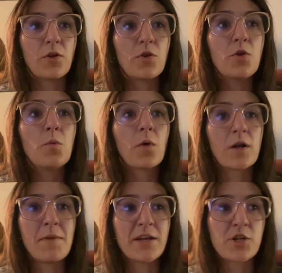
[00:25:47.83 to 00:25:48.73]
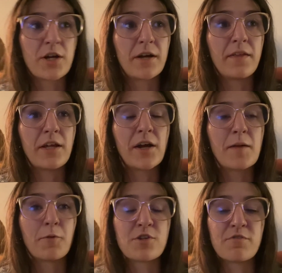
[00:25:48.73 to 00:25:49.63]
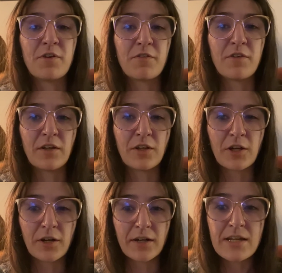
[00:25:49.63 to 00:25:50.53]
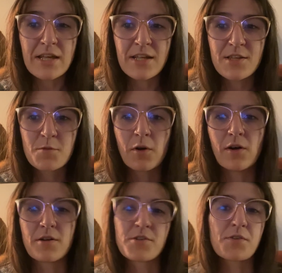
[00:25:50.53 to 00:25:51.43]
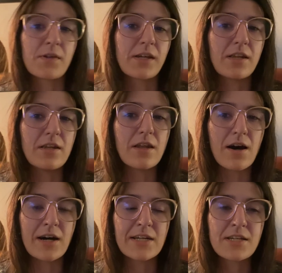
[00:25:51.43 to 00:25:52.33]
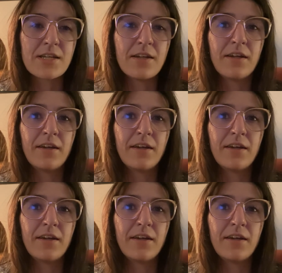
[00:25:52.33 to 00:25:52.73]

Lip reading: you want to make sure that you're able to fulfill your needs while also like not